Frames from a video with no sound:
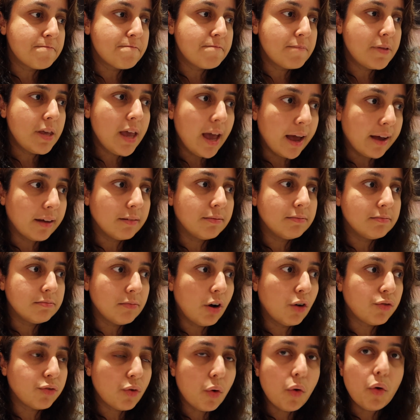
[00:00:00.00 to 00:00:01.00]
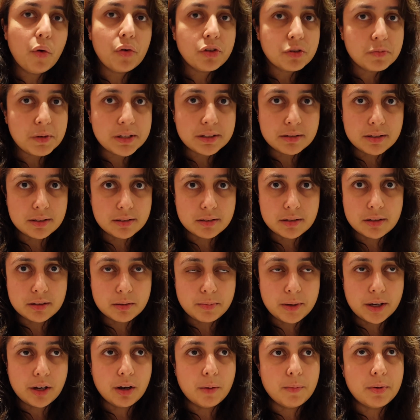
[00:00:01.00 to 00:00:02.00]
Yeah, of course Disney's a
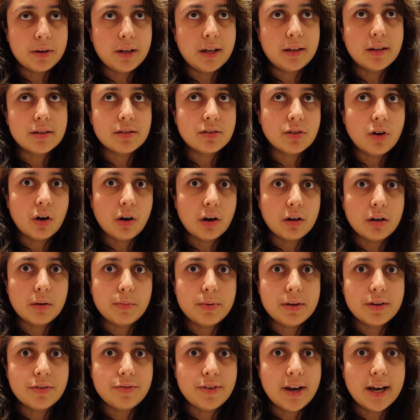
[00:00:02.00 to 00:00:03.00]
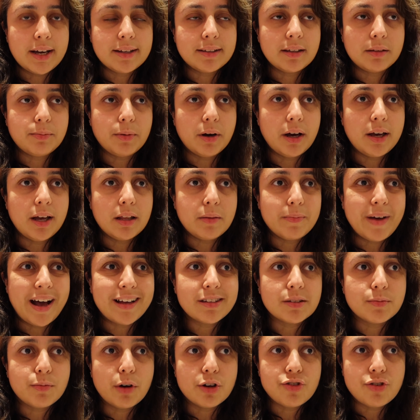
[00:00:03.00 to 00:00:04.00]
big company and it's not going to be affected by it
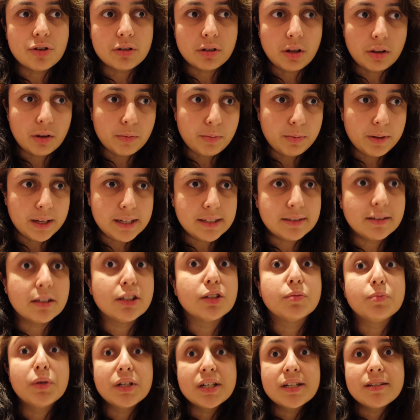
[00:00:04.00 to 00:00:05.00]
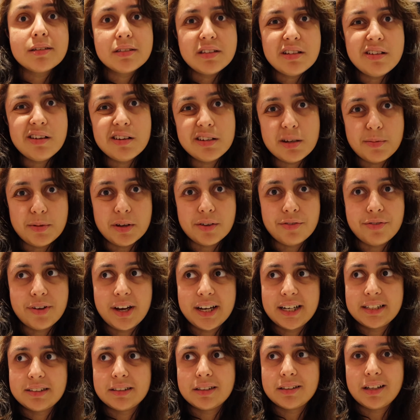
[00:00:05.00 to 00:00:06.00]
as much as other places, but it's still going to be
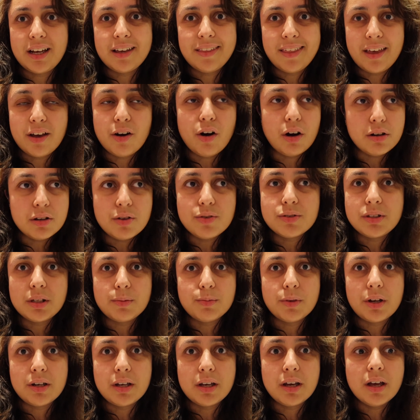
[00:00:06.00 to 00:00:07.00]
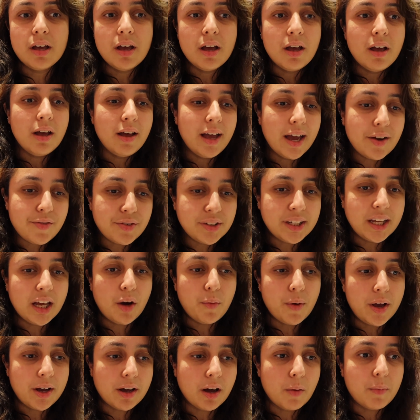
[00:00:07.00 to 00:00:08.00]
affected. Like, they are losing money. Every day I
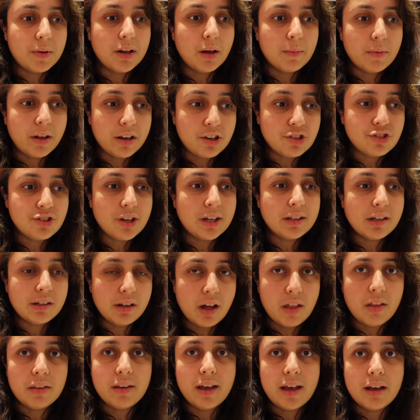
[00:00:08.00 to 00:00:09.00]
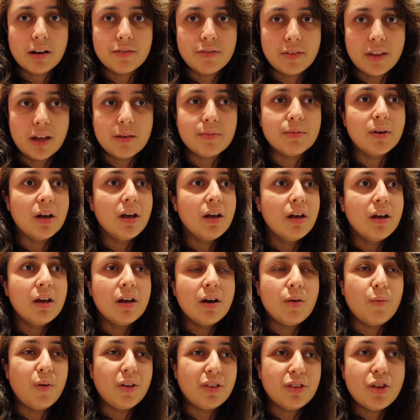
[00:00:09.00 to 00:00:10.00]
wake up and I'm like, shit, another day of them
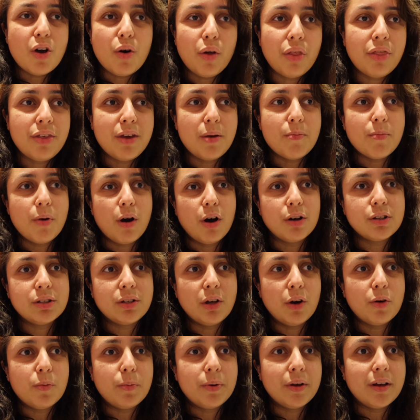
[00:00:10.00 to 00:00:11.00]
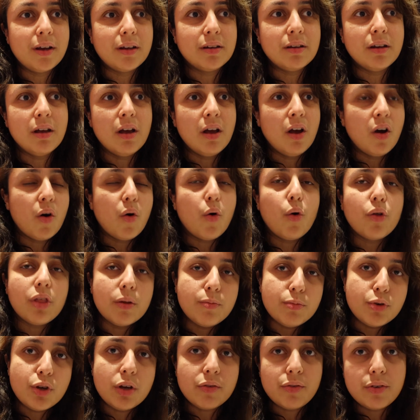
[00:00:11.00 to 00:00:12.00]
with no theme parks open, all the
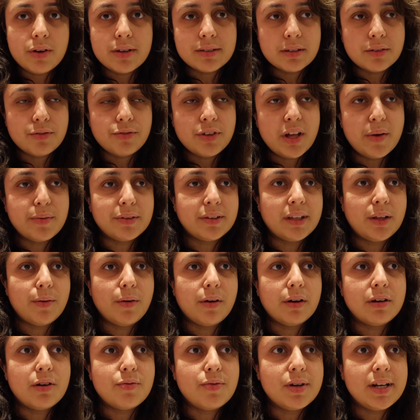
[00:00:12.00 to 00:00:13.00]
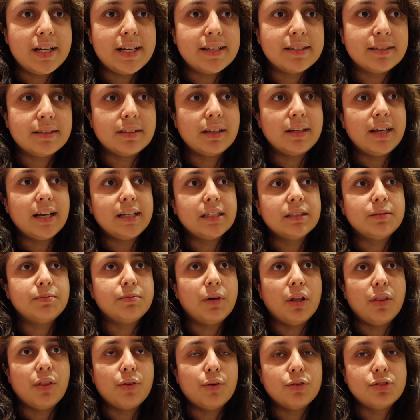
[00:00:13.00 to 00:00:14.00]
movies and films that they're going to release in the next
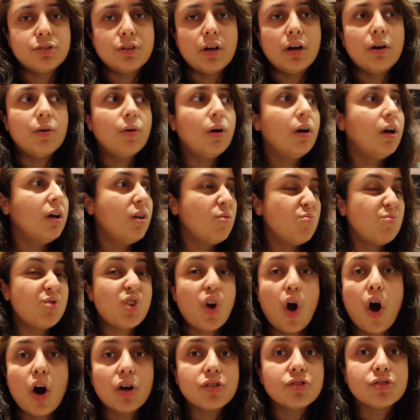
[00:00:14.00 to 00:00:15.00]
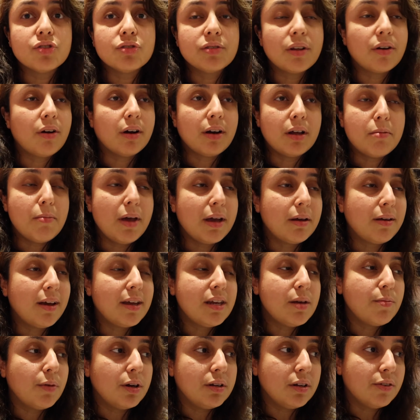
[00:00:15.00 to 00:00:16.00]
month or so gone. They're not going to make
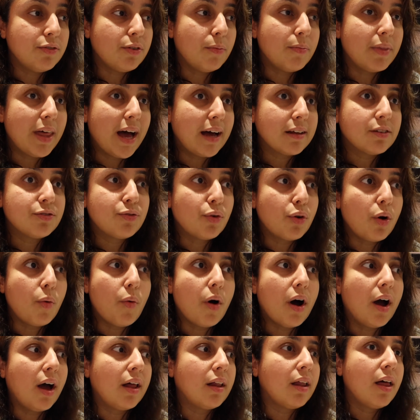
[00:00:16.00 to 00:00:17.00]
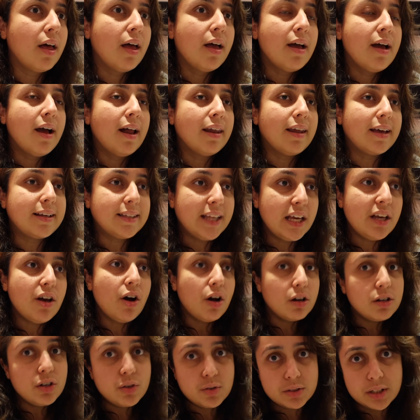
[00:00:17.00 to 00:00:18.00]
any money from that for a while. Like, they
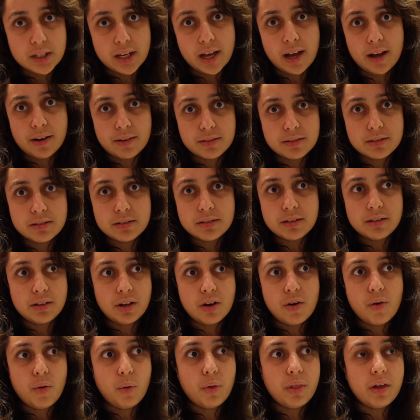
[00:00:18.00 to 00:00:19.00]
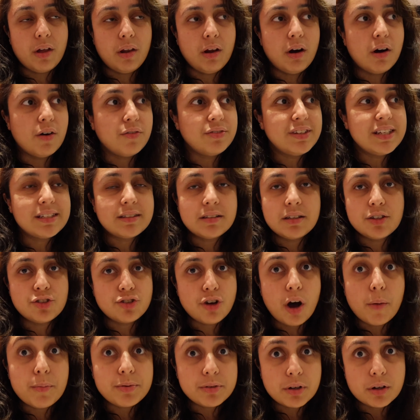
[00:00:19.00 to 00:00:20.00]
are losing out. You know, a lot of Disney
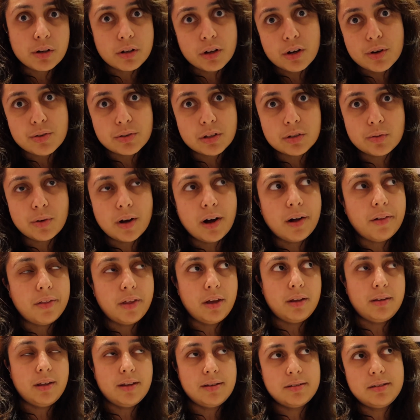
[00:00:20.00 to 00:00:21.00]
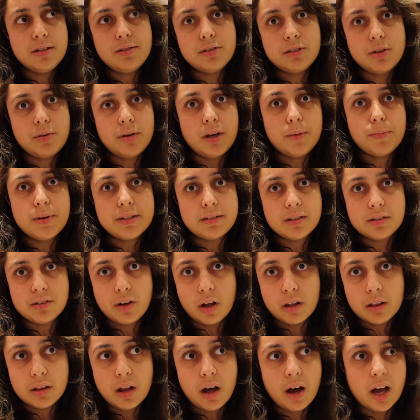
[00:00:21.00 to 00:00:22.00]
shops are closed as well. They're still doing business
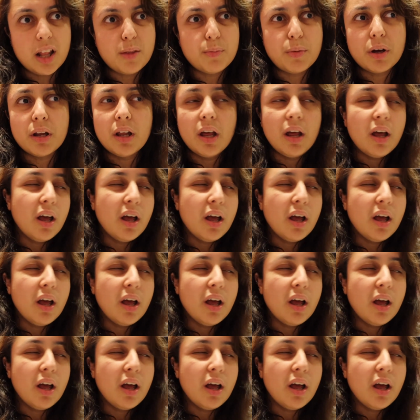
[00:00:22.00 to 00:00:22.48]
online, but